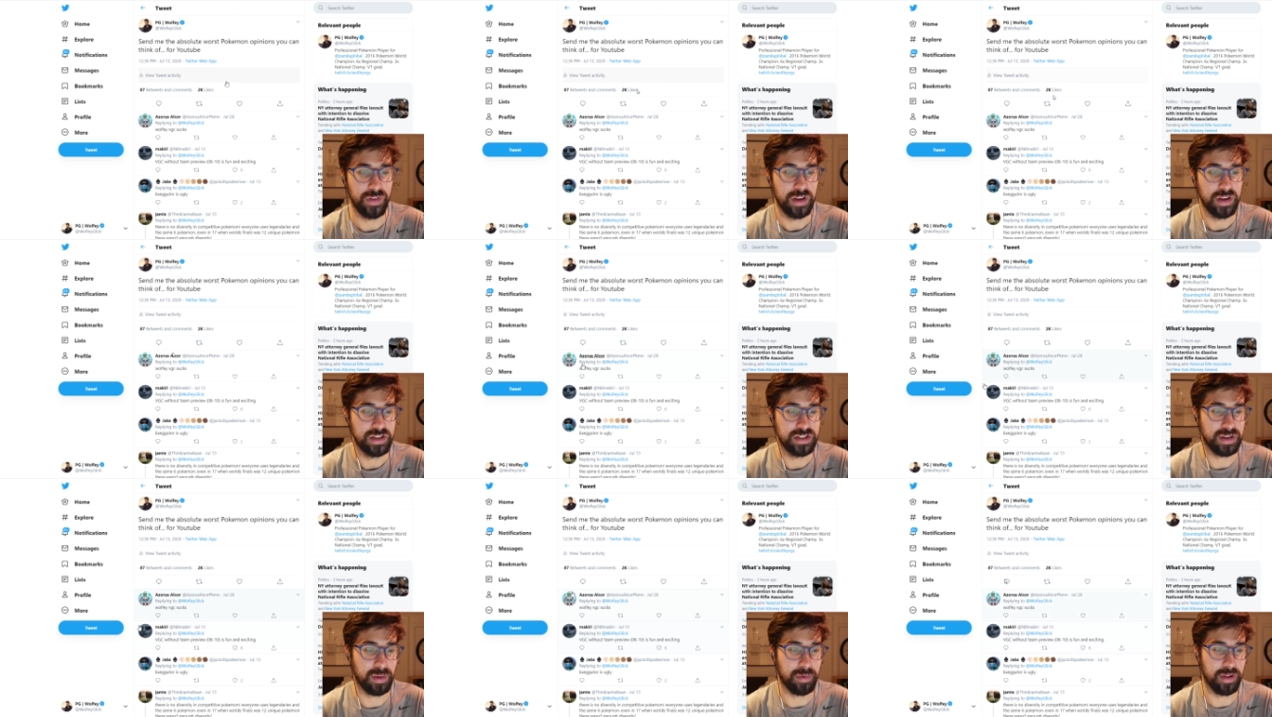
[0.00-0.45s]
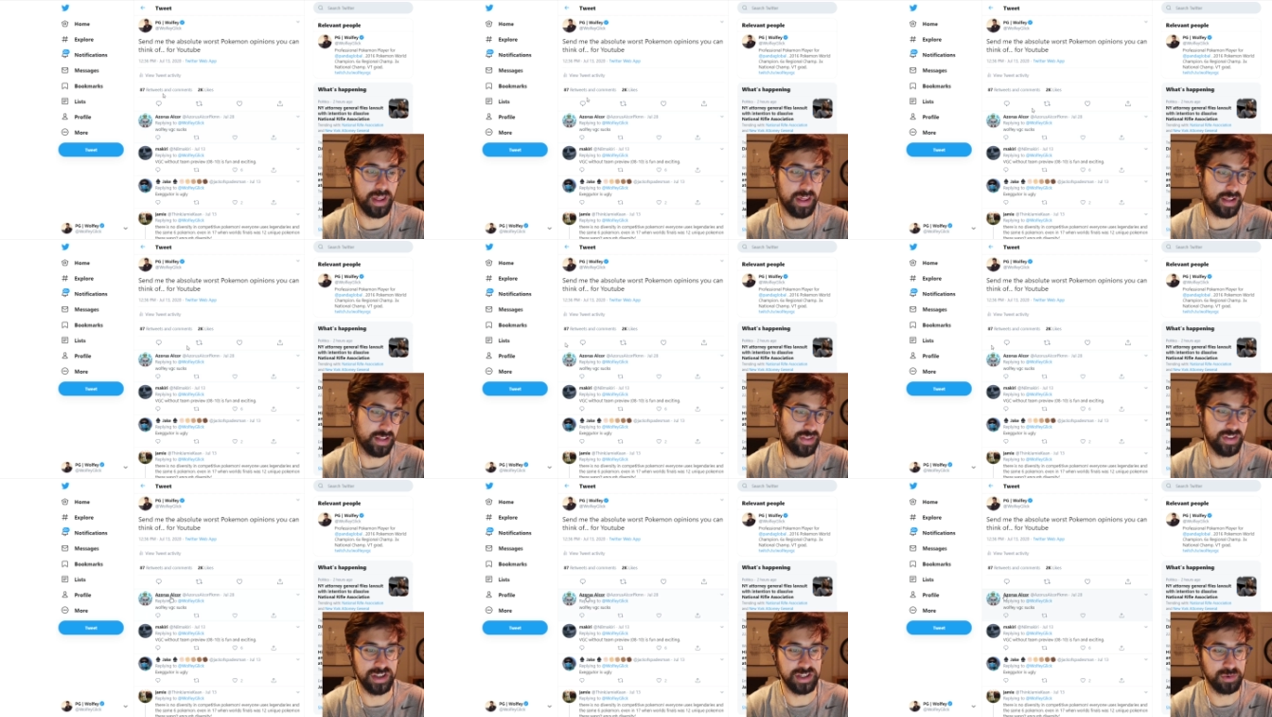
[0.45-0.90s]
Some of,
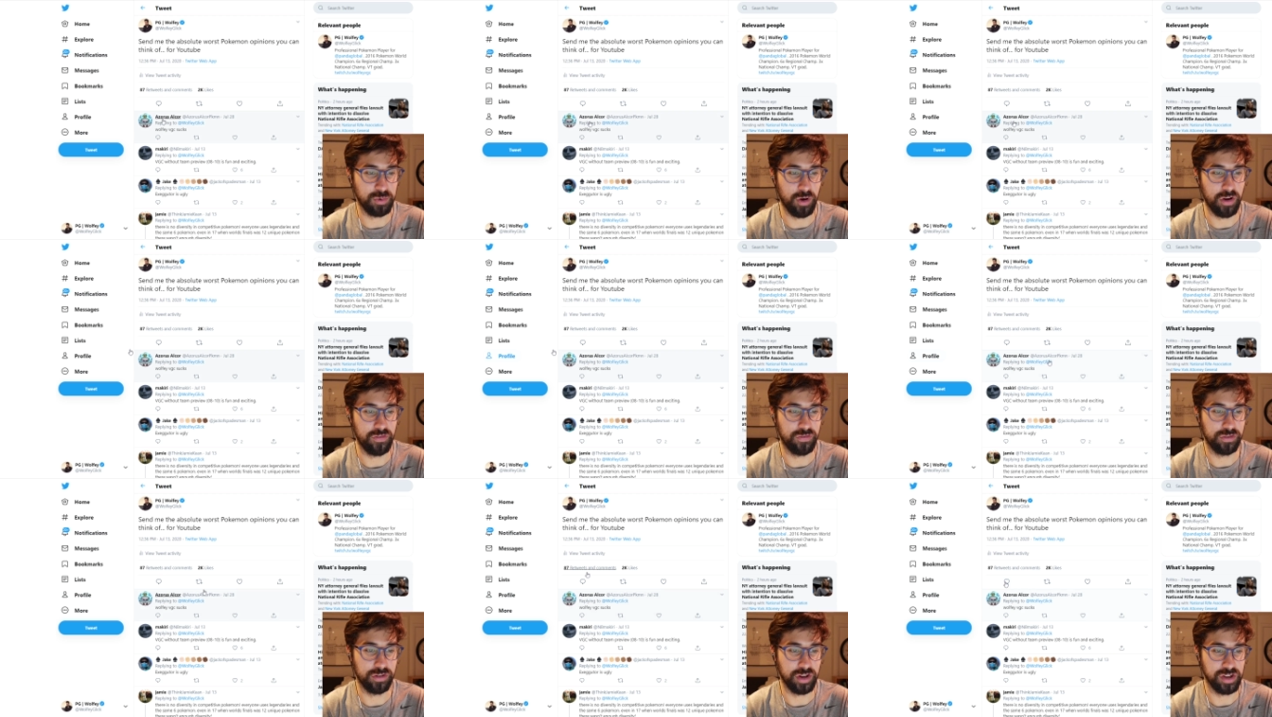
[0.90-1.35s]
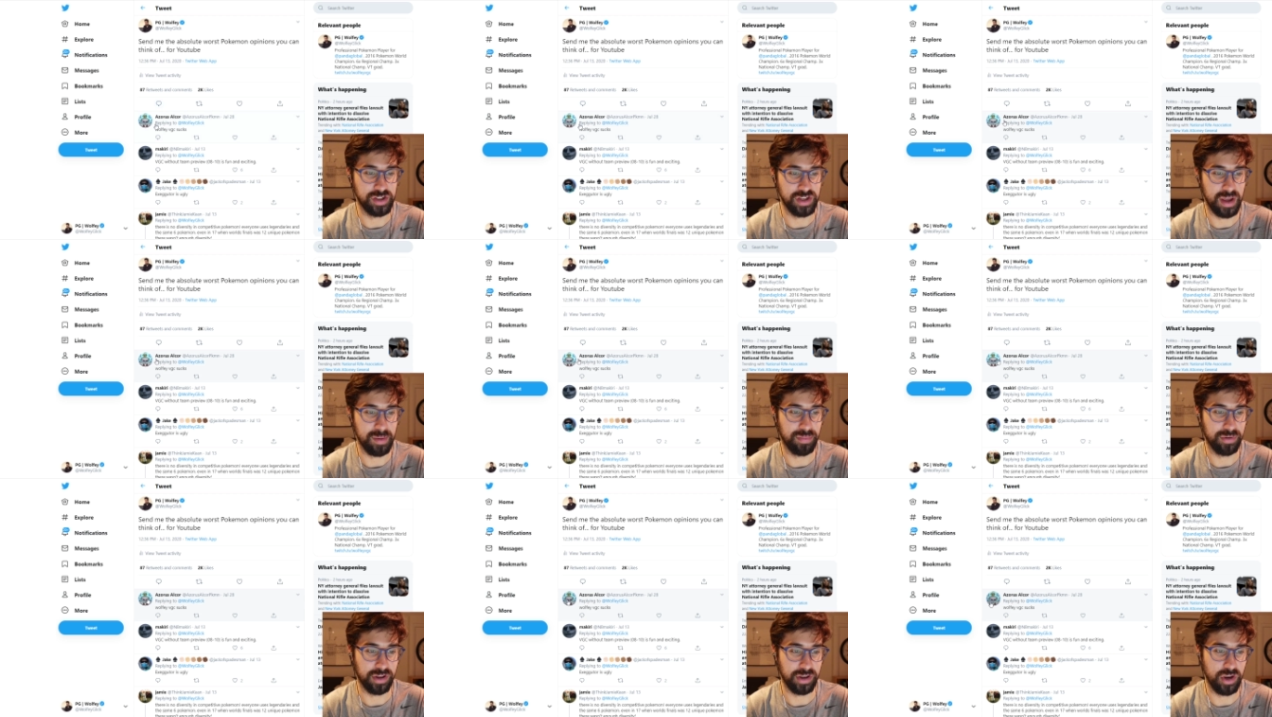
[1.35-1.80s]
like, this one, for
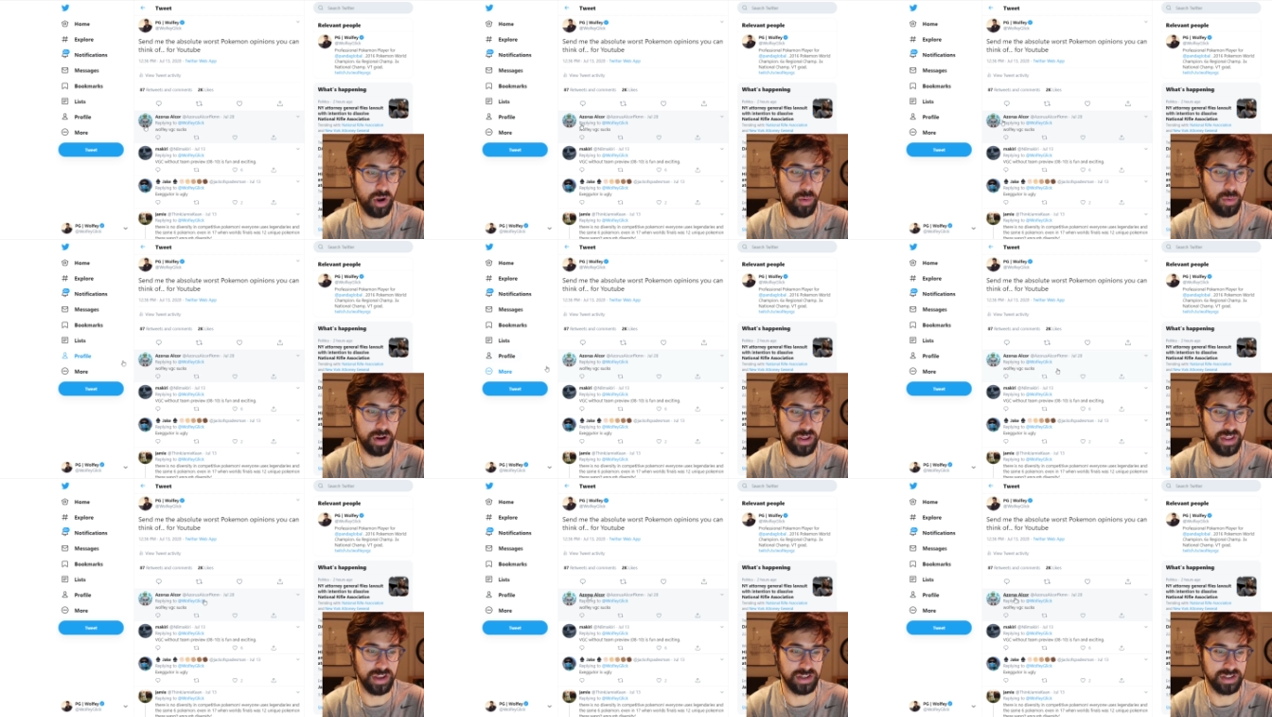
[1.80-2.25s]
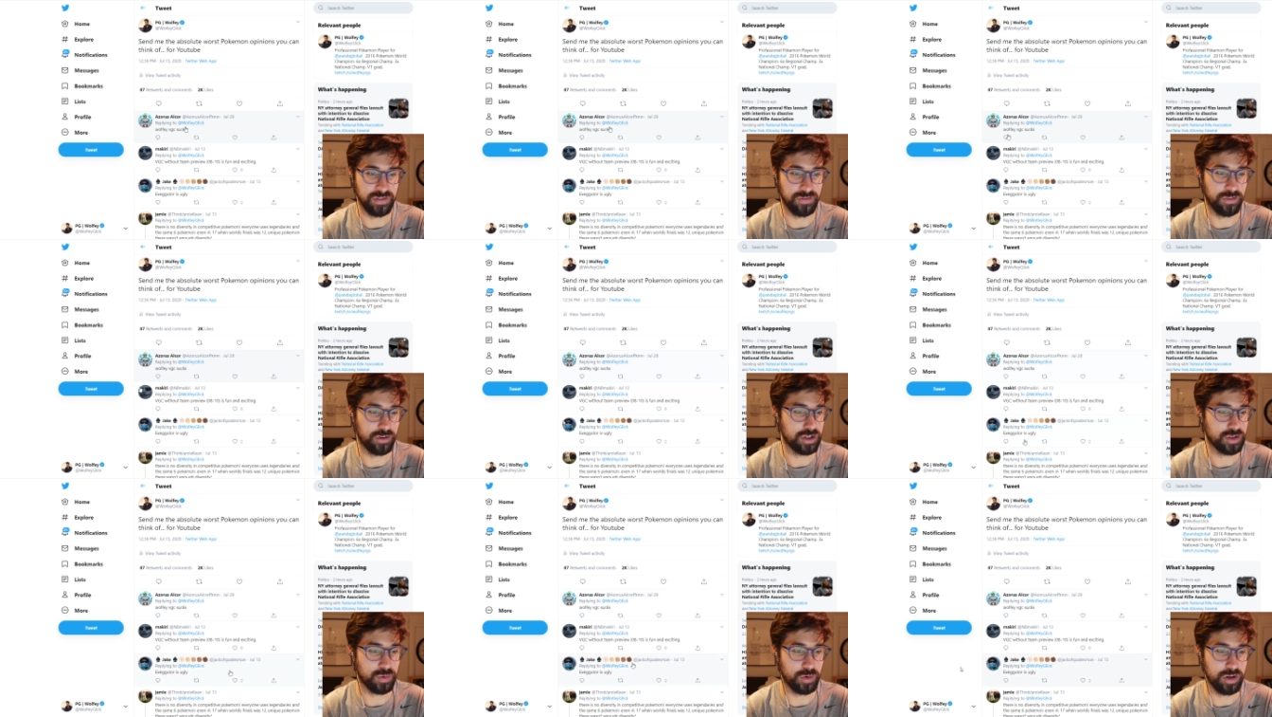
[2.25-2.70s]
example. Like, nobody thinks the
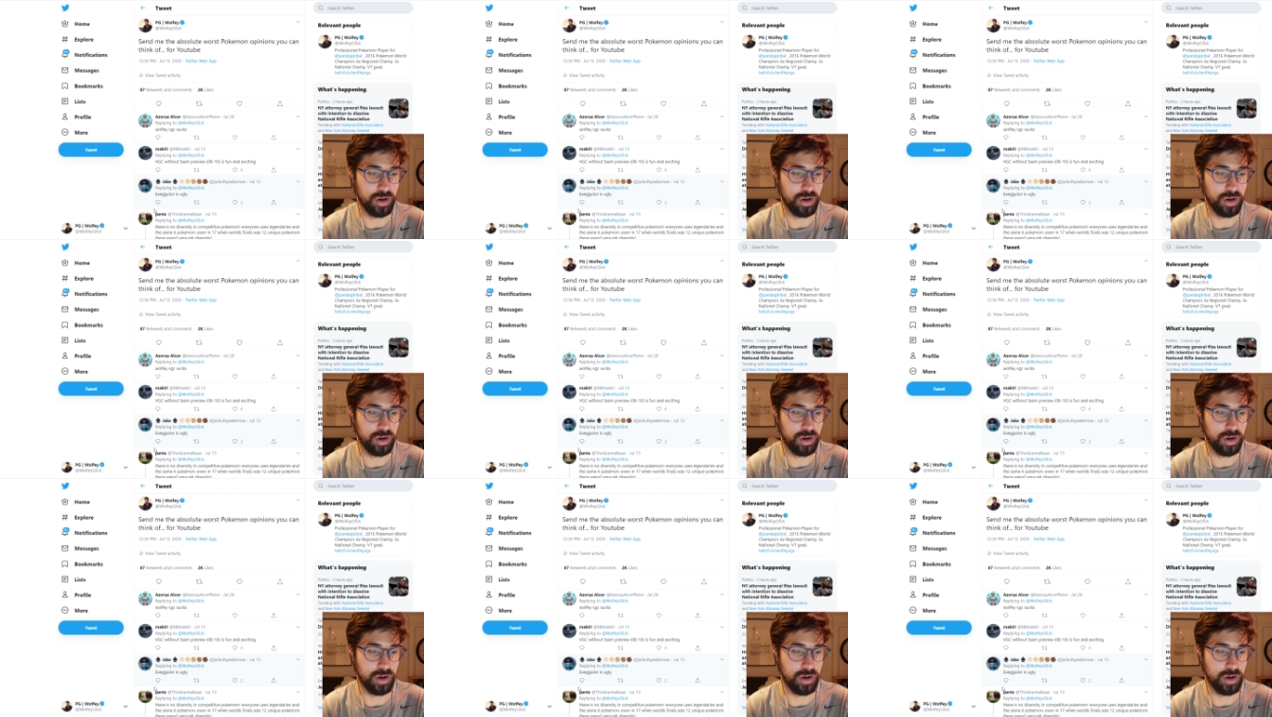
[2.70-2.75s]
first one.